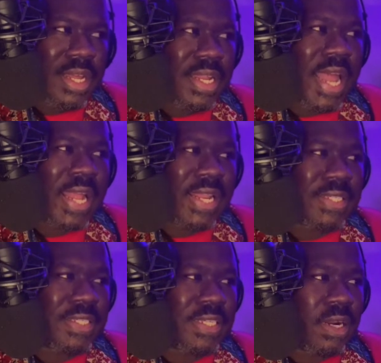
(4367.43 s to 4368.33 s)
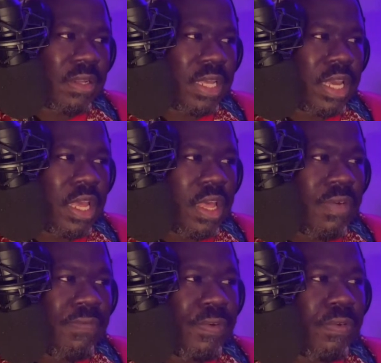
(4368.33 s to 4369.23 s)
not necessarily
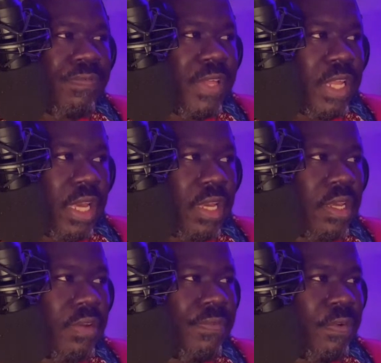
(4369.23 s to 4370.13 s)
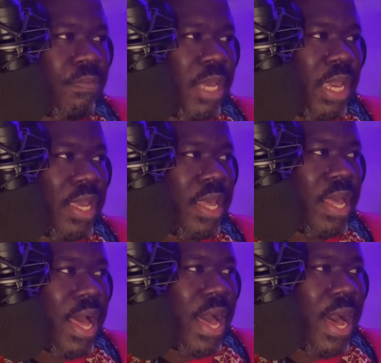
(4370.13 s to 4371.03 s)
fulfilling for me.
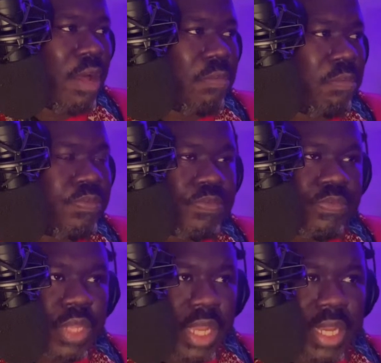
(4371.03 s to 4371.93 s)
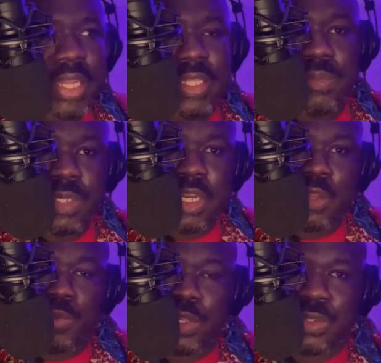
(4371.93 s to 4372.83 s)
Um, again, this was
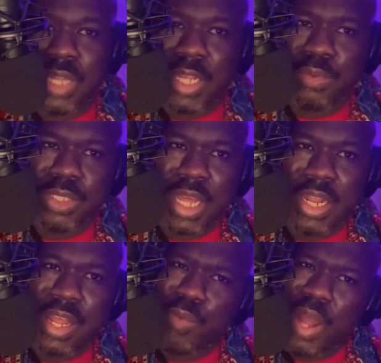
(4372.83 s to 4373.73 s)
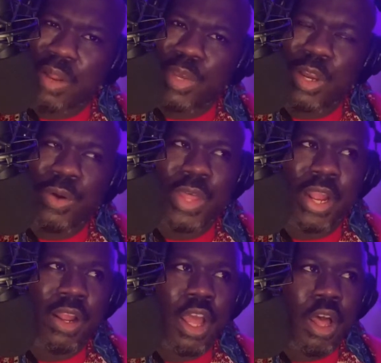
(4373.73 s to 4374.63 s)
another one of those lines where it's kind of like, why did we go
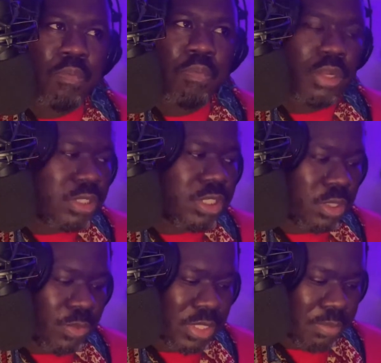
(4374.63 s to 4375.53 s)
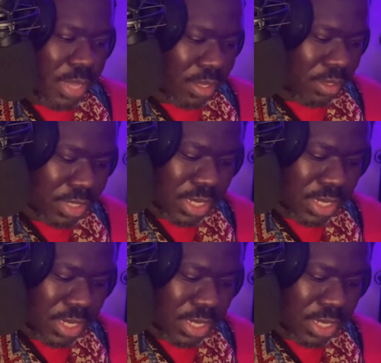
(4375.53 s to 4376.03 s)
there? Bulging with smells